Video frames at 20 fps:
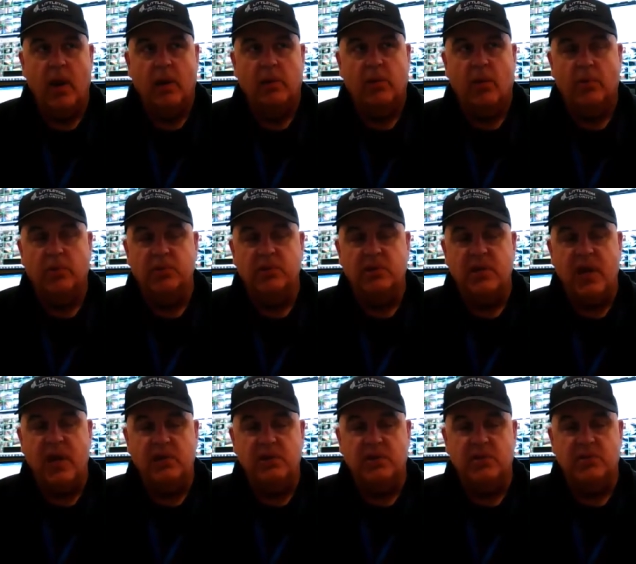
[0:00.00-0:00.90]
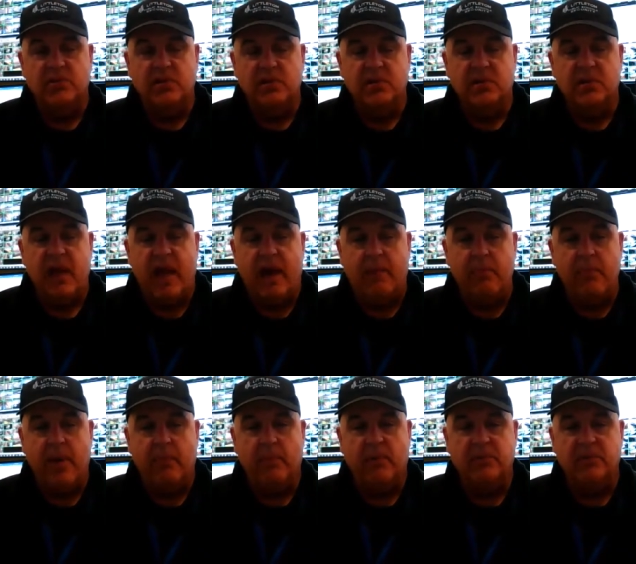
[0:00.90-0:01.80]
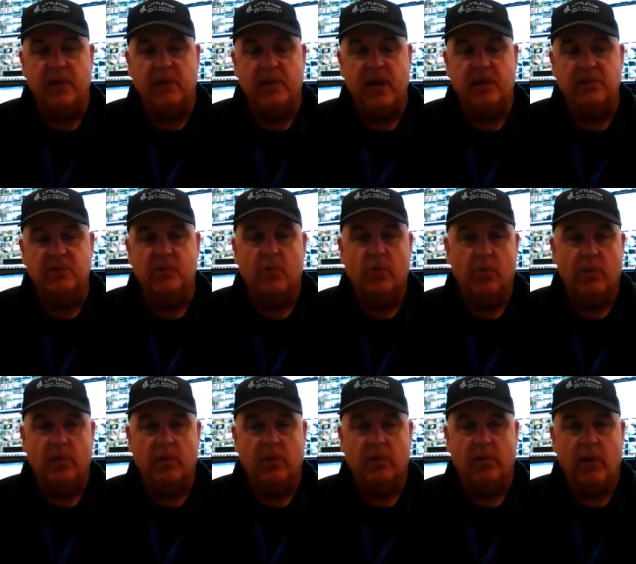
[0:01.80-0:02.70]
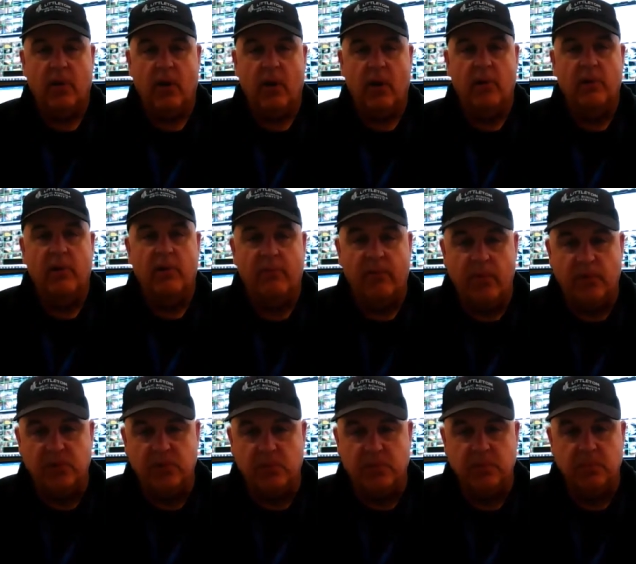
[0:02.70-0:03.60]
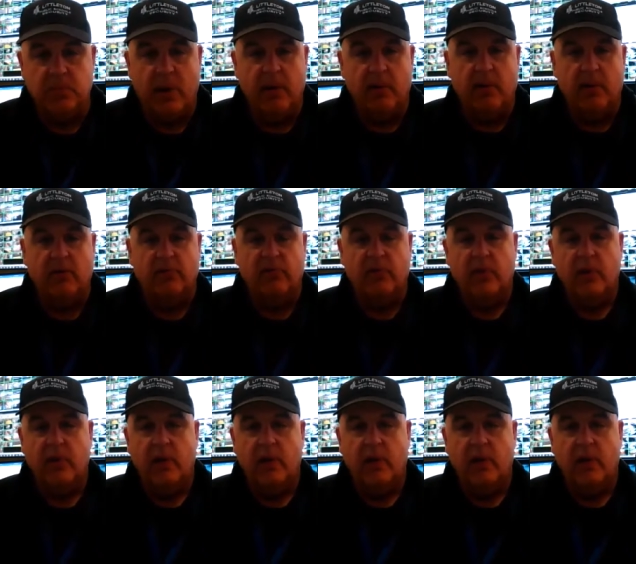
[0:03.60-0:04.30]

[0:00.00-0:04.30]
those teachers and staff members at that school are the first responders.